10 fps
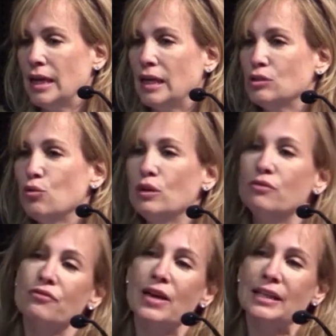It's going to
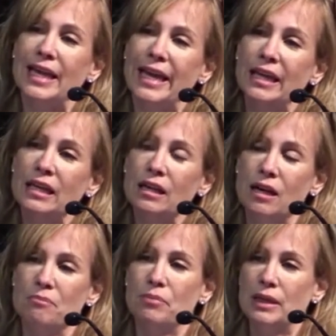affect any
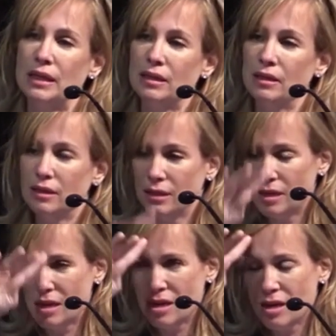company
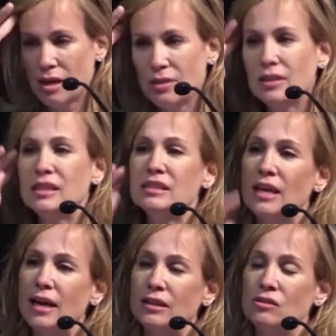that
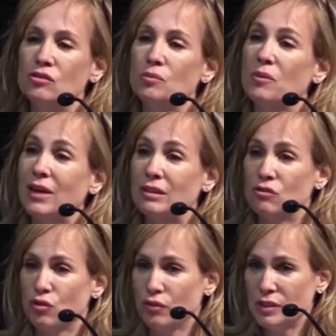decides to provide
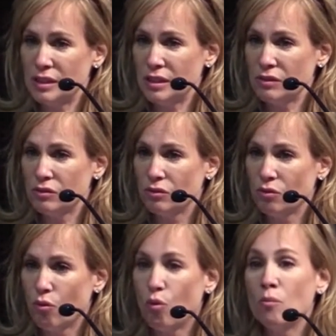services
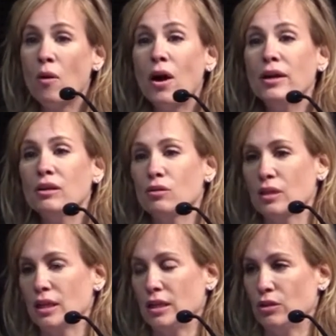or monitor
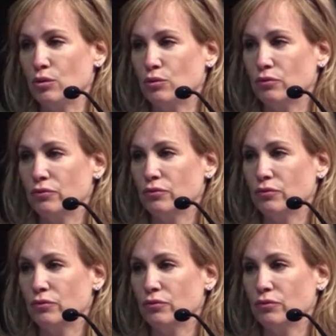the EU.